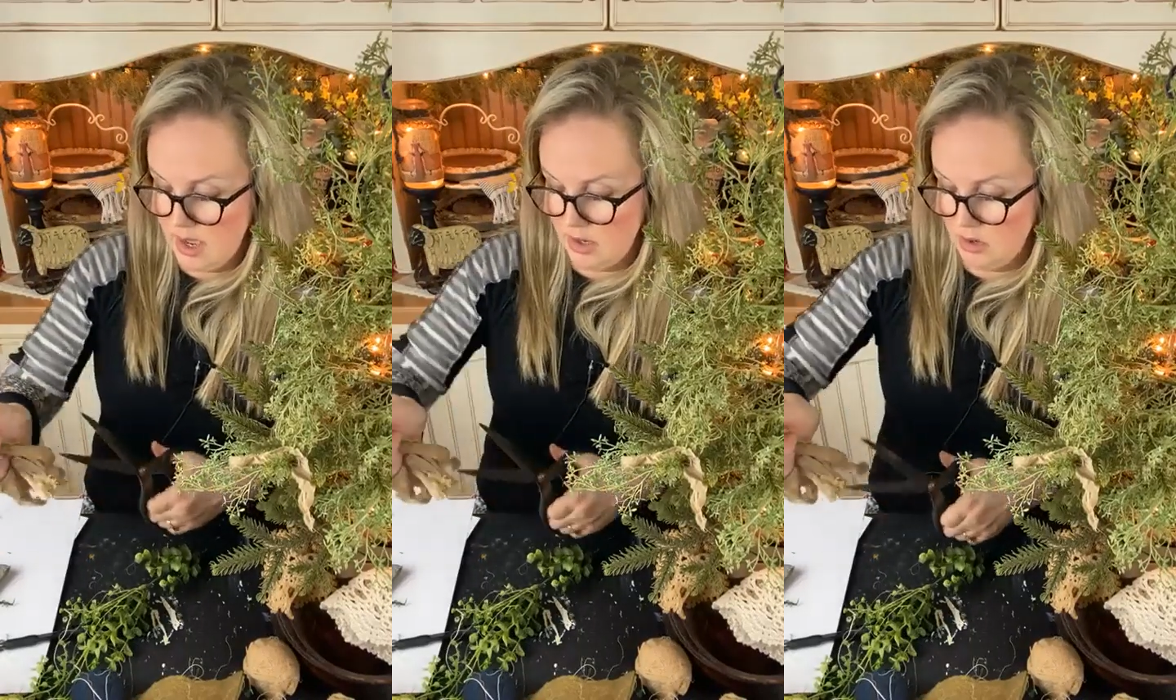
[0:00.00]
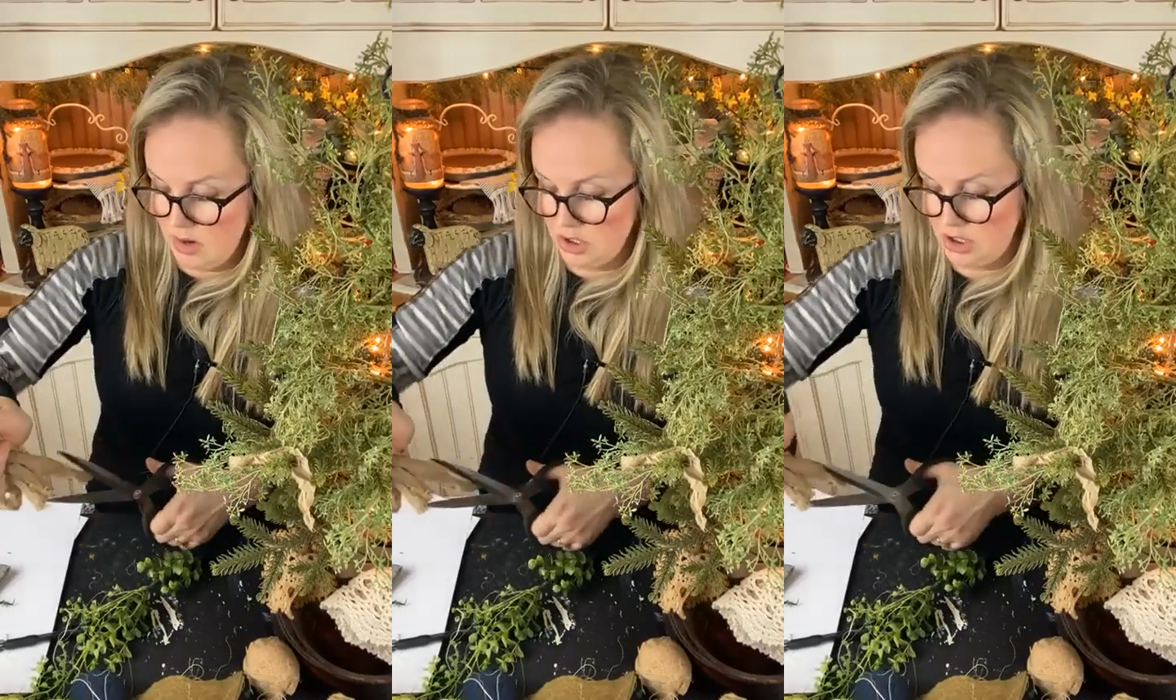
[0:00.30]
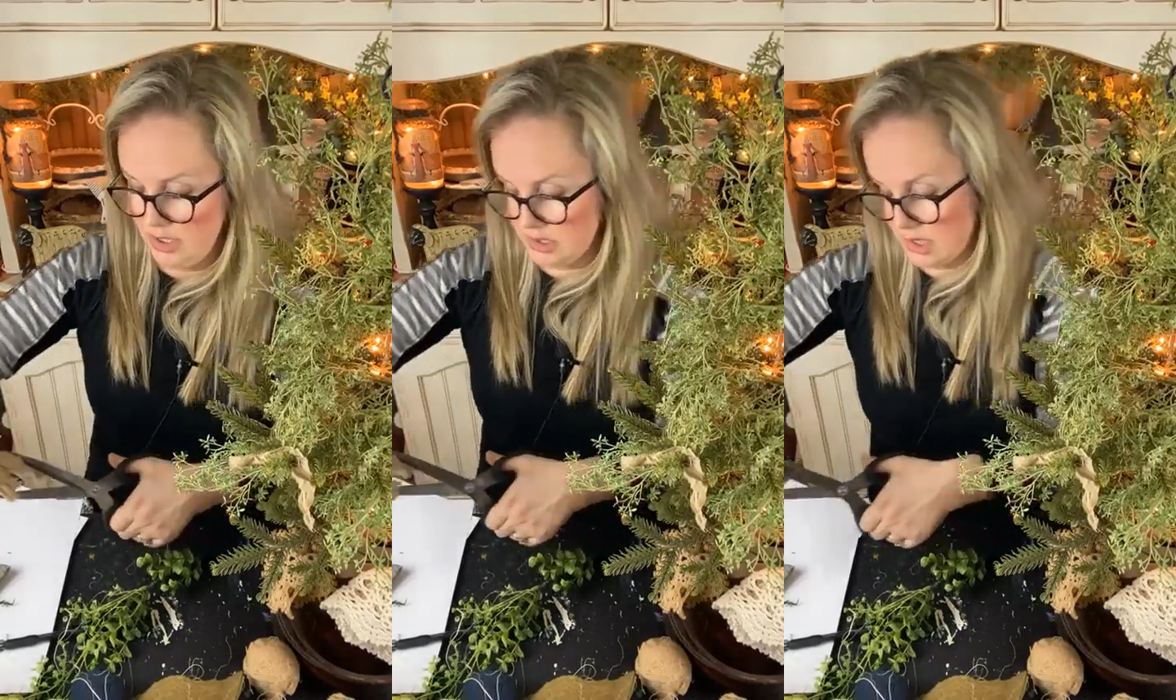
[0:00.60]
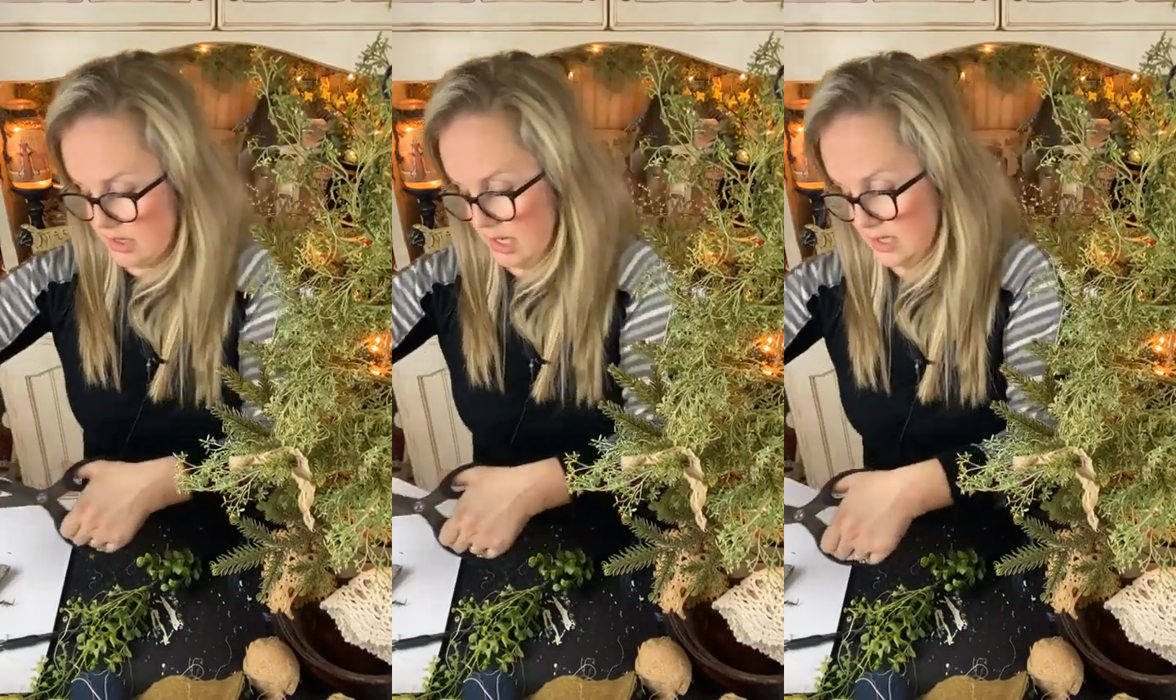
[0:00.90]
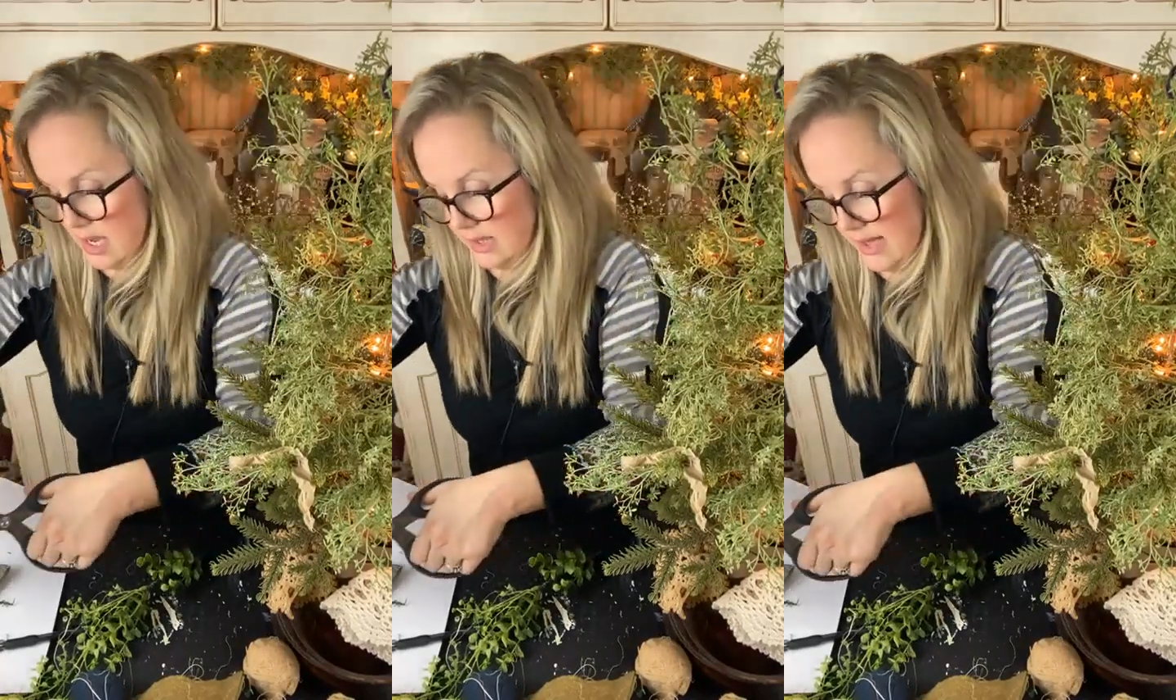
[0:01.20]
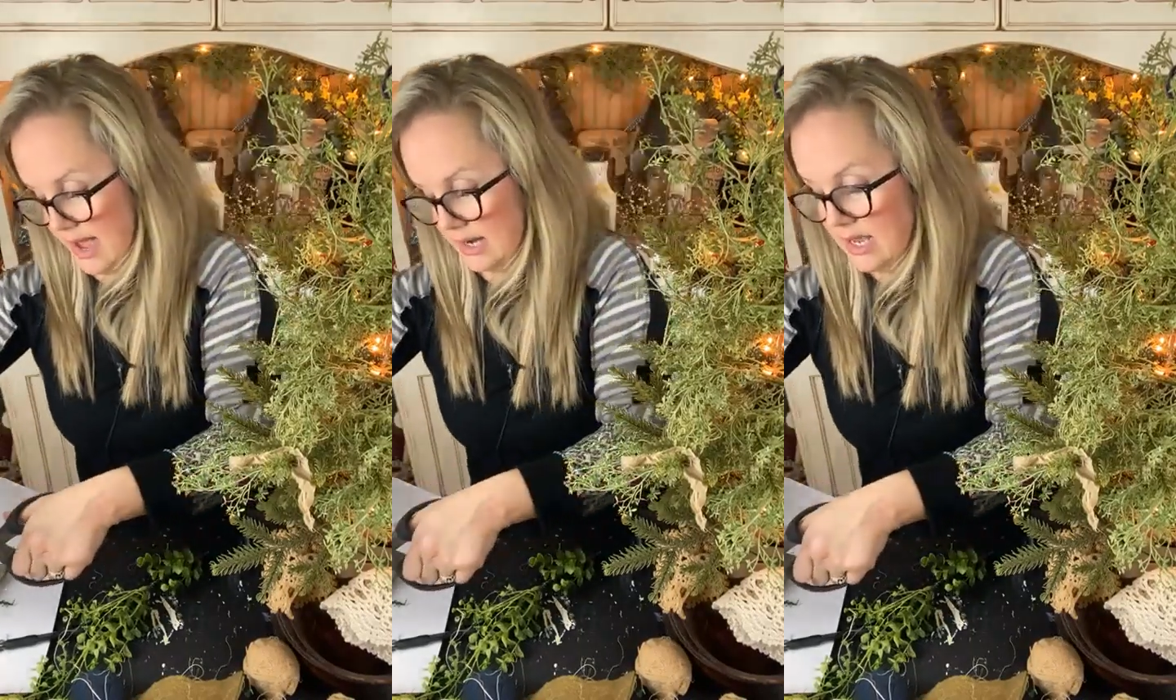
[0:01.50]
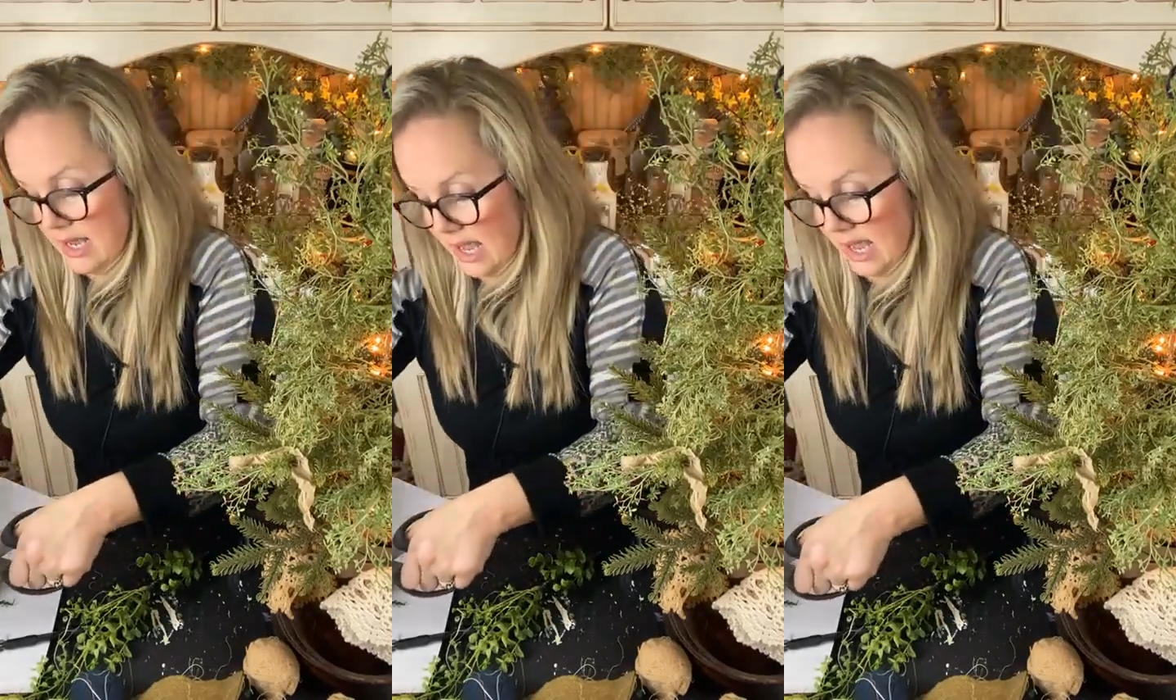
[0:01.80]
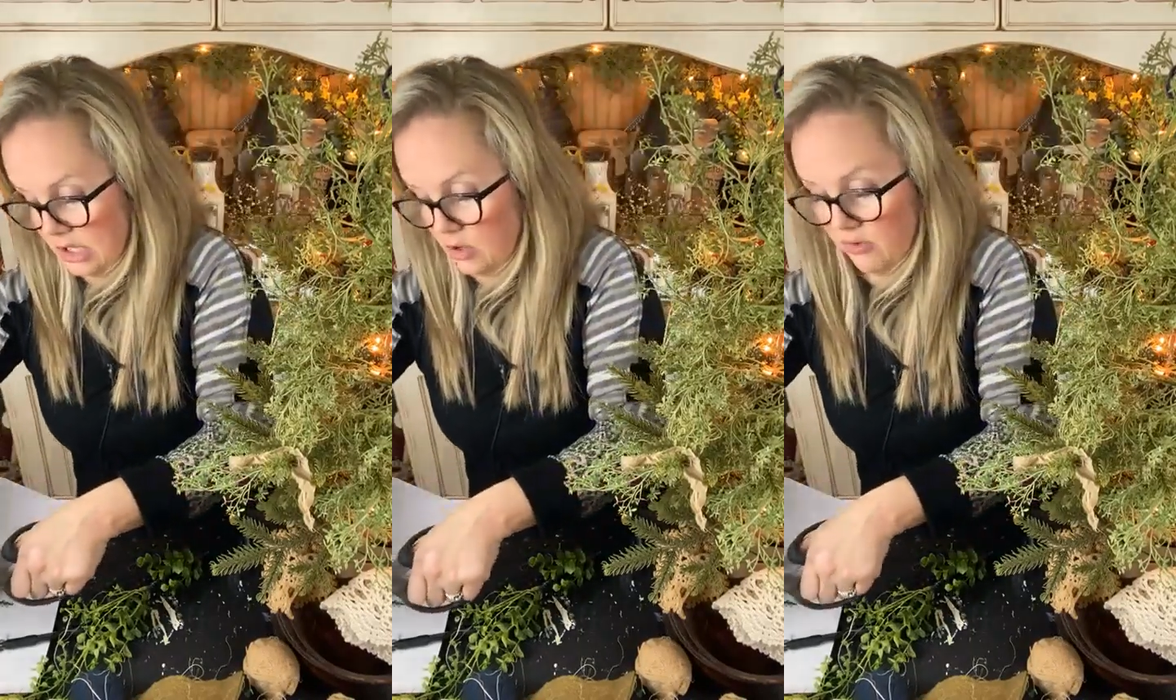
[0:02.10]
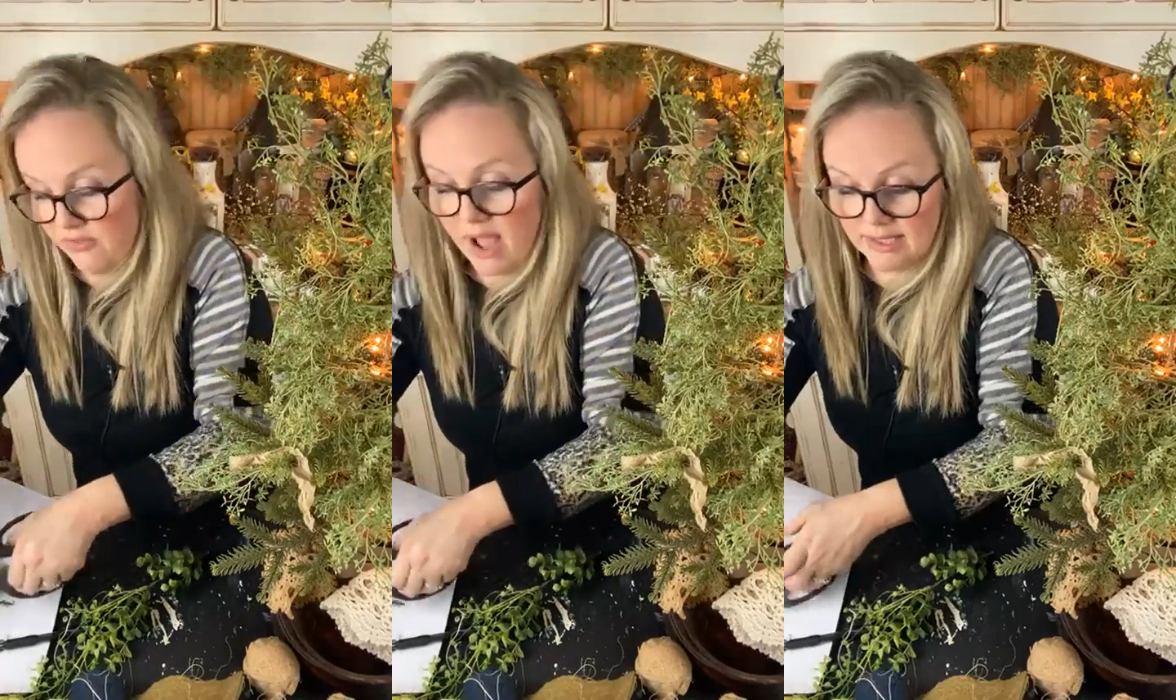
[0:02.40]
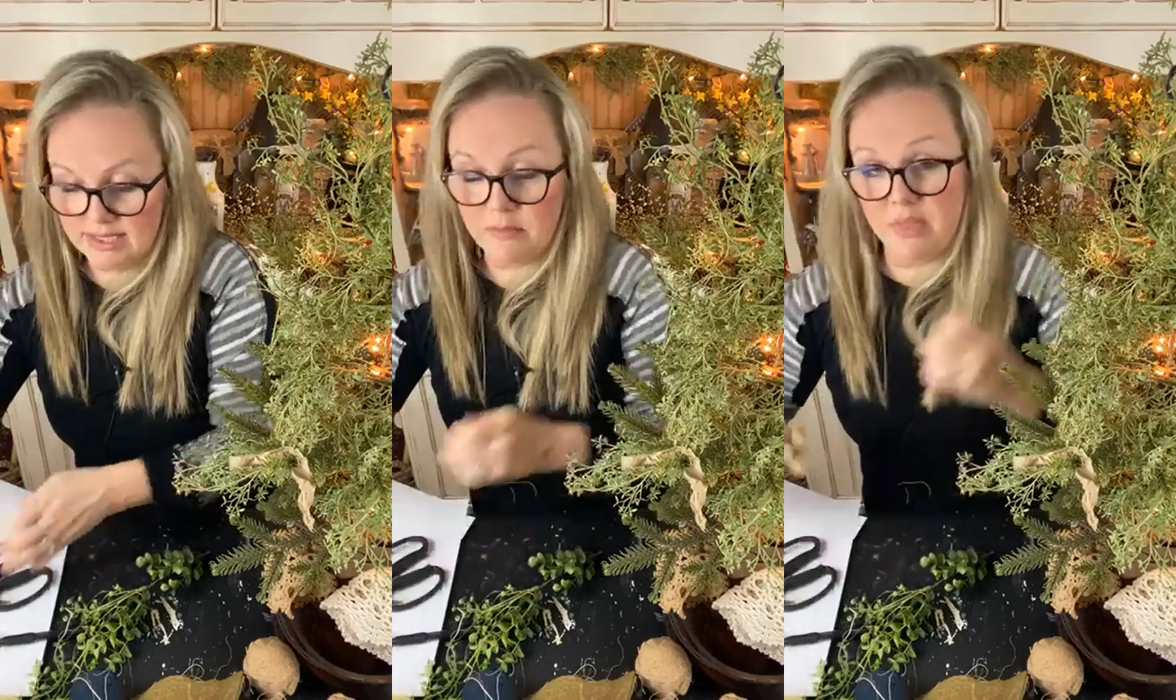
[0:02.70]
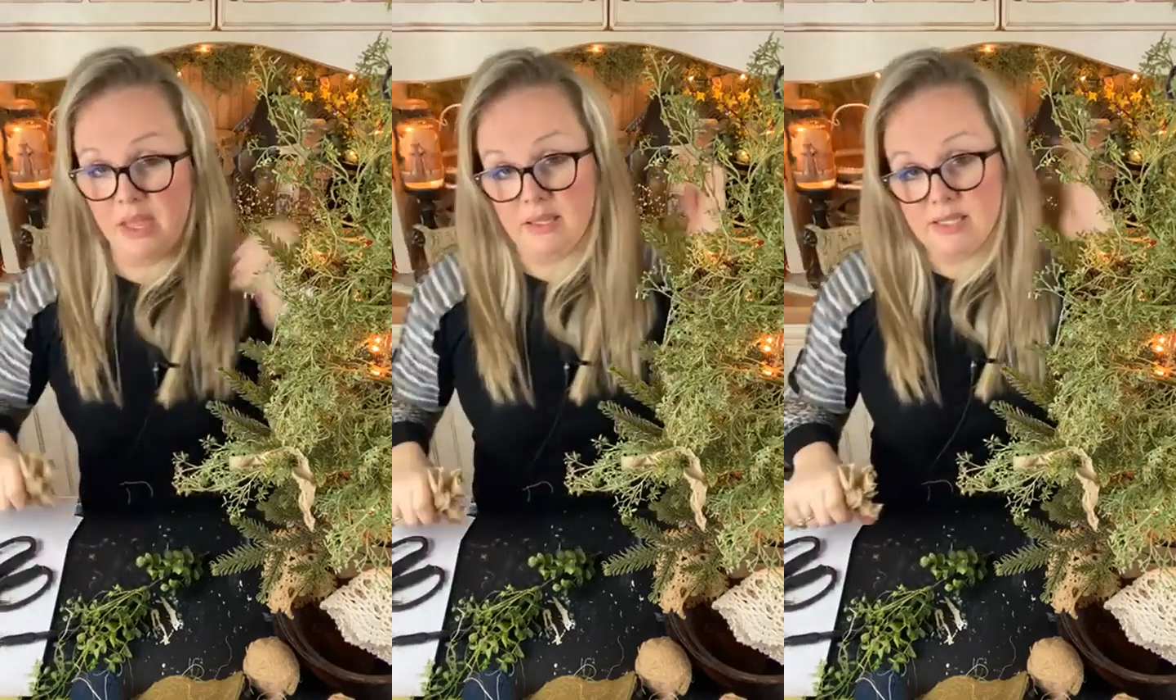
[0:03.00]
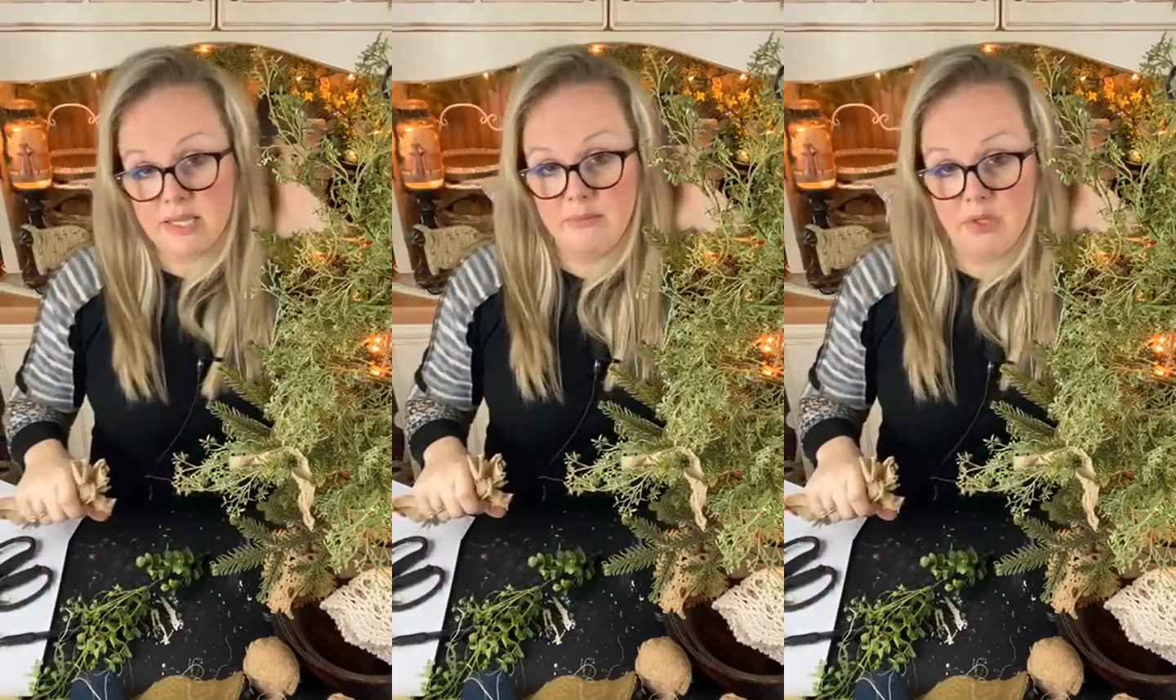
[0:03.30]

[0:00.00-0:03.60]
garage sales and things like that, and you'll find some things.